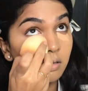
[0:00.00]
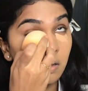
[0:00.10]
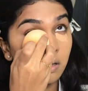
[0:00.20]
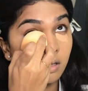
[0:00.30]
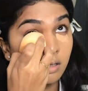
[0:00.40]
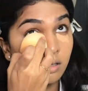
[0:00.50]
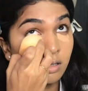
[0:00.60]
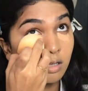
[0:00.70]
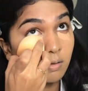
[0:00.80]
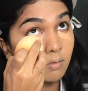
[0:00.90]
because I thought
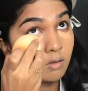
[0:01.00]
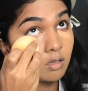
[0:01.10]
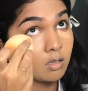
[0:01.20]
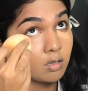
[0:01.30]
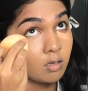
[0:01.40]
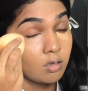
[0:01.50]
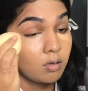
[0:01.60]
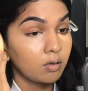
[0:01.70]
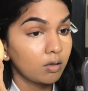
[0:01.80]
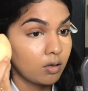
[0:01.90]
C10 is a little
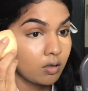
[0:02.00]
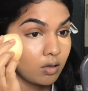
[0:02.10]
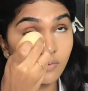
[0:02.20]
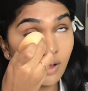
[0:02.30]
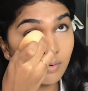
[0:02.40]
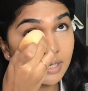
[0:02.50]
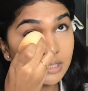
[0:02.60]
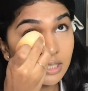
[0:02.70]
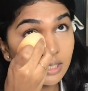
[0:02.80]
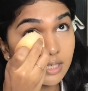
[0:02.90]
pinky. The
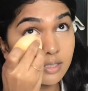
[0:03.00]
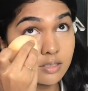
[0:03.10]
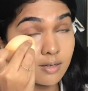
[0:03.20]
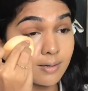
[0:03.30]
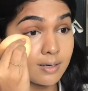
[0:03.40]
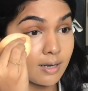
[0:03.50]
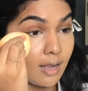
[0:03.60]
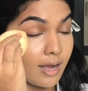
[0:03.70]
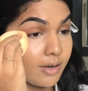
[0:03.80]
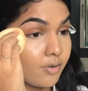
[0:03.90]
foundation is a little
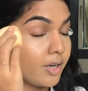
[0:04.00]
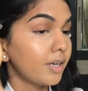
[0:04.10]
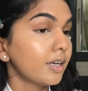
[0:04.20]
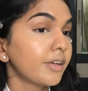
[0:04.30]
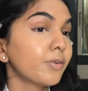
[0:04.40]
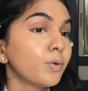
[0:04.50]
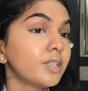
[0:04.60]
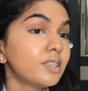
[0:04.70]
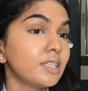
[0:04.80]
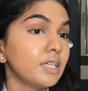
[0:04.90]
hydrating. Like you
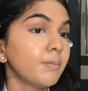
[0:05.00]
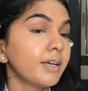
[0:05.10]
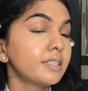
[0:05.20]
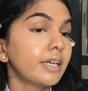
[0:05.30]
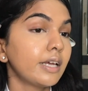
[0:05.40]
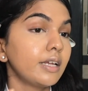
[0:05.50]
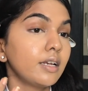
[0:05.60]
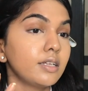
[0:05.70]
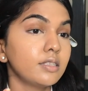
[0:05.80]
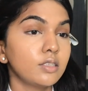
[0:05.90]
can see my
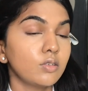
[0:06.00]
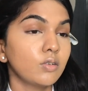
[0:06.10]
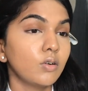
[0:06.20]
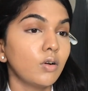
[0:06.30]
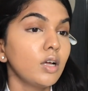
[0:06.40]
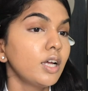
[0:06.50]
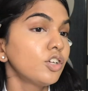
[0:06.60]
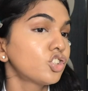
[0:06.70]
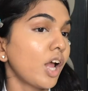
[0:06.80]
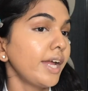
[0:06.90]
skin is, you know,
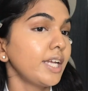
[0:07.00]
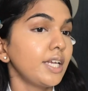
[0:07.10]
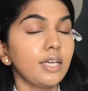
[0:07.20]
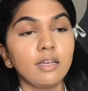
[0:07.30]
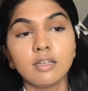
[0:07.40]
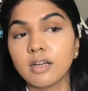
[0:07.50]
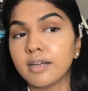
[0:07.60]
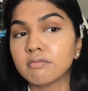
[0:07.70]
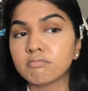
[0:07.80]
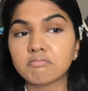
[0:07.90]
shiny
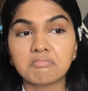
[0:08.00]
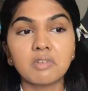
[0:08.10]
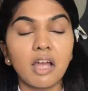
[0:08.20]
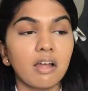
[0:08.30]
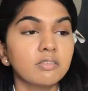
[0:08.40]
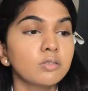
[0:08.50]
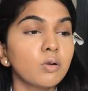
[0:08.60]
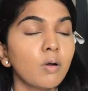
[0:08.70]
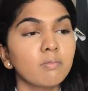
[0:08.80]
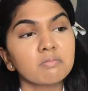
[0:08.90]
and yeah.
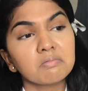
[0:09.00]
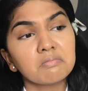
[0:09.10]
So